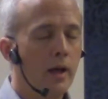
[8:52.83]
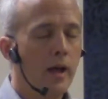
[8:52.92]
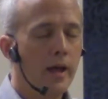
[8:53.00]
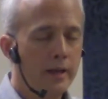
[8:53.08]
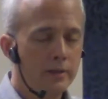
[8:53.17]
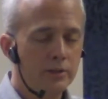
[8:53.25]

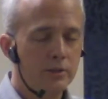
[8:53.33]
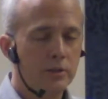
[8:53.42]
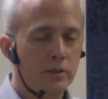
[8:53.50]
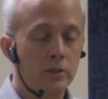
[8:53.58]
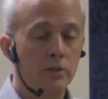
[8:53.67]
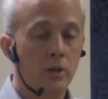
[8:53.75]
Hence,
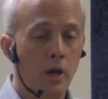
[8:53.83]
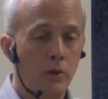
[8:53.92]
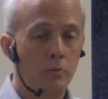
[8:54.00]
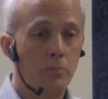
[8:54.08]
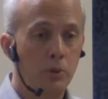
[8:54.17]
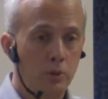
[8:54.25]
there's
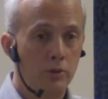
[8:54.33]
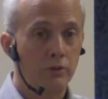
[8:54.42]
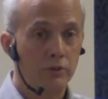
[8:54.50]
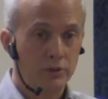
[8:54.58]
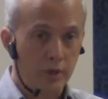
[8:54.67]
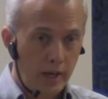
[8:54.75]
another
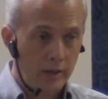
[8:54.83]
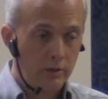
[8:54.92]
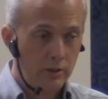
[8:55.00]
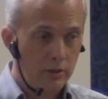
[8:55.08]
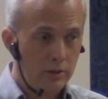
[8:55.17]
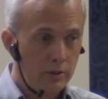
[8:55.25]
beautiful
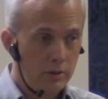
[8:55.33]
cycle.